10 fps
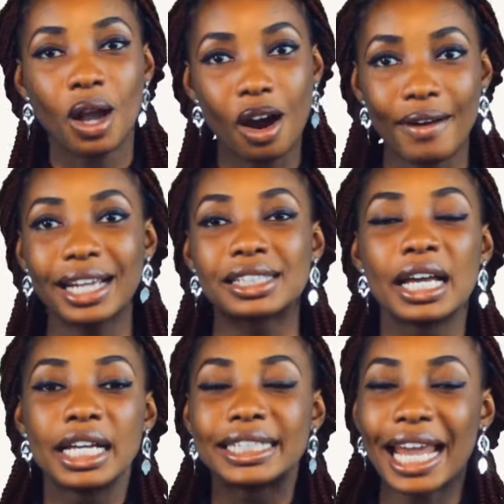Alright,
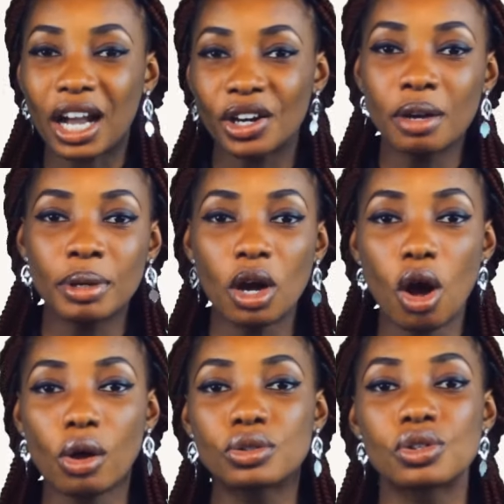the economy
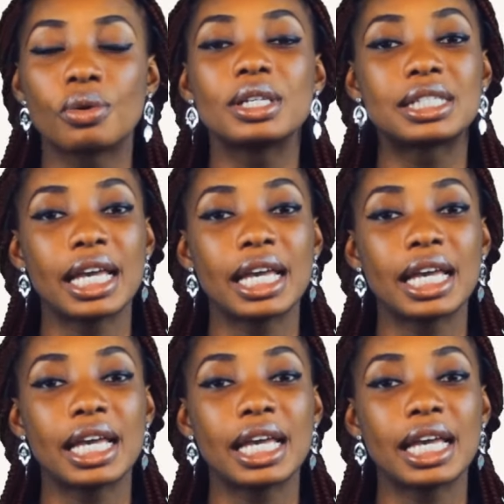also is